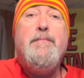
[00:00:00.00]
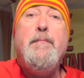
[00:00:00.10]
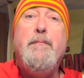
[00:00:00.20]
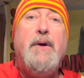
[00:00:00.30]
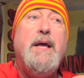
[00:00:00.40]

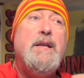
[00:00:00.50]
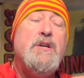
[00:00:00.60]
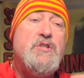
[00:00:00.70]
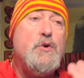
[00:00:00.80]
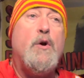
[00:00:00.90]
But
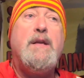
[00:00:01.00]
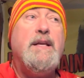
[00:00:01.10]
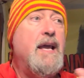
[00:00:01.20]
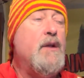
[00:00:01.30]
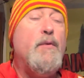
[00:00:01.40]

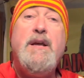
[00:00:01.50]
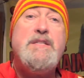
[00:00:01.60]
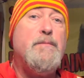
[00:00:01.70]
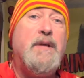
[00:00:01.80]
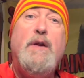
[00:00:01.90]
historically, Andy Reid
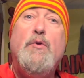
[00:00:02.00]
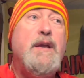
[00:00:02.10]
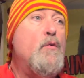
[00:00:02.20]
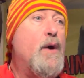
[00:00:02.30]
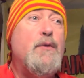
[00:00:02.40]
doesn't play
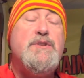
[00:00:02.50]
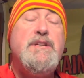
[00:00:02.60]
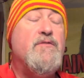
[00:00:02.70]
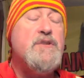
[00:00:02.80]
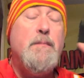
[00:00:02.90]
rookie wide
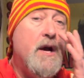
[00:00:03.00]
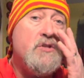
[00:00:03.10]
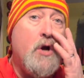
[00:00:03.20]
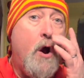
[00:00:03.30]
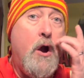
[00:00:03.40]
receivers
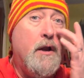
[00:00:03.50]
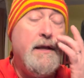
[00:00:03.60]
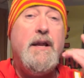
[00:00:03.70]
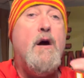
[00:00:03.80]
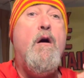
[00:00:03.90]
much,
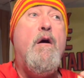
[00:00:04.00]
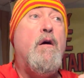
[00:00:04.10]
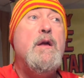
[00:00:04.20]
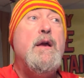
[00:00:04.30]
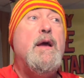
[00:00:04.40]
hardly at
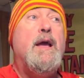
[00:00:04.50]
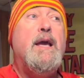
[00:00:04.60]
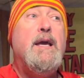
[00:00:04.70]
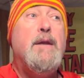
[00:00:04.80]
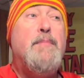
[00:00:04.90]
all.
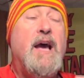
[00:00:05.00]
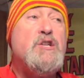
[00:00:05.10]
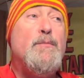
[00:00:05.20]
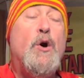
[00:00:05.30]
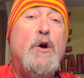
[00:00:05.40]
And
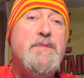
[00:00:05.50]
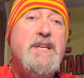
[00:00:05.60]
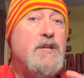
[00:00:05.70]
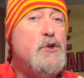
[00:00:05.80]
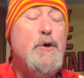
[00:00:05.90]
Patrick Mahomes
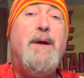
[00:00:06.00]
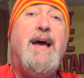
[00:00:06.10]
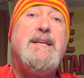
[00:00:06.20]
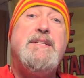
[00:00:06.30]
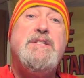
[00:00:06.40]
had two
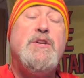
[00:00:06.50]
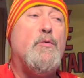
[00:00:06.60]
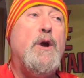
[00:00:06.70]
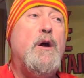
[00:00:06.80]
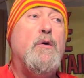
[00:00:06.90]
passes in a
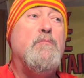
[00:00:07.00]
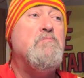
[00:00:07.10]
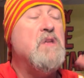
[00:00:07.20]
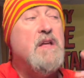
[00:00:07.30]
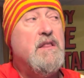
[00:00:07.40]
row.
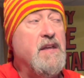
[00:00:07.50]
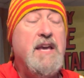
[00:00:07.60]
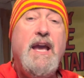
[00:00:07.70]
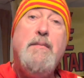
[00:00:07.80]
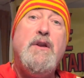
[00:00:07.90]
The
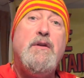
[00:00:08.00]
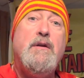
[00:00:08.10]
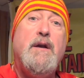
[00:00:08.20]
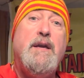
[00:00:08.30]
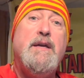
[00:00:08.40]
game
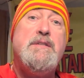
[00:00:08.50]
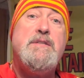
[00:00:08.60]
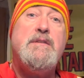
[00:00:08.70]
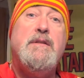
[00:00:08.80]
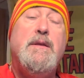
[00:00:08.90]
ender
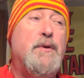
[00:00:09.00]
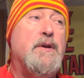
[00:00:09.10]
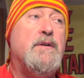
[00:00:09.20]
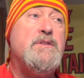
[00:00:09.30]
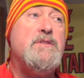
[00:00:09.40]
against the
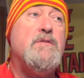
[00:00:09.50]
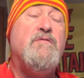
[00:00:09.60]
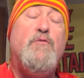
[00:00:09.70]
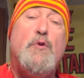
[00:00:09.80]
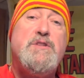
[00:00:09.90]
Bills,
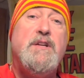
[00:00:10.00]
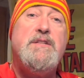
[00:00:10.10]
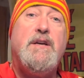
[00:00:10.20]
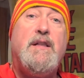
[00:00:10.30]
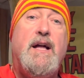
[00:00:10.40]
forcing it
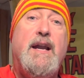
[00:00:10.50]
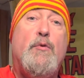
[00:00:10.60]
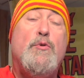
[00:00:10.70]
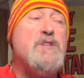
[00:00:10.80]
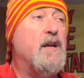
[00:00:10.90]
to Clyde
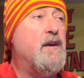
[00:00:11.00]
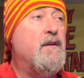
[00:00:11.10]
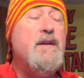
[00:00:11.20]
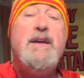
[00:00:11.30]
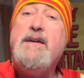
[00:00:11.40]

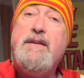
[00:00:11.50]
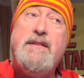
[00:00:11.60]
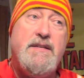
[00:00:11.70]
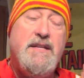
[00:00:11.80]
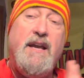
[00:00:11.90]
Edwards-Helaire.
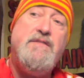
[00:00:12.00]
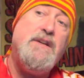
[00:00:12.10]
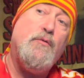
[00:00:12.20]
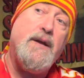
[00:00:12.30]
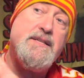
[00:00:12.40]
The
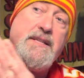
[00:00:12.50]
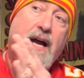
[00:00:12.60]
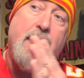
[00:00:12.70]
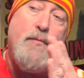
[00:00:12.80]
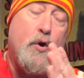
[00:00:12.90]
safety, Red
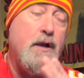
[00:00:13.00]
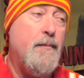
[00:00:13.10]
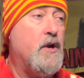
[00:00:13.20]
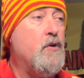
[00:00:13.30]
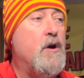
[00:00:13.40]
Sky Moore,
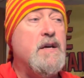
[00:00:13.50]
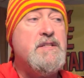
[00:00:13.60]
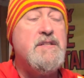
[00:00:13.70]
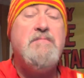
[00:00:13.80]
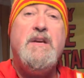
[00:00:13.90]
coming
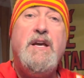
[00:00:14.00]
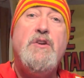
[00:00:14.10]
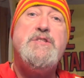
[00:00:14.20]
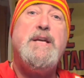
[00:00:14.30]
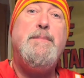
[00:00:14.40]
across,
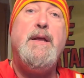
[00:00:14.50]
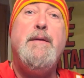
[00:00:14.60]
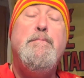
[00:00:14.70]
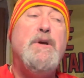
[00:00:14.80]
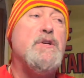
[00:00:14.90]

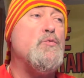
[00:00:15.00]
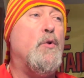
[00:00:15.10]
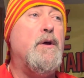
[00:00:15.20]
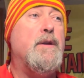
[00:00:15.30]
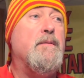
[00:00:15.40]
intercepted, Bills
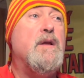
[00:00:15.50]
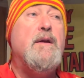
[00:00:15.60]
won.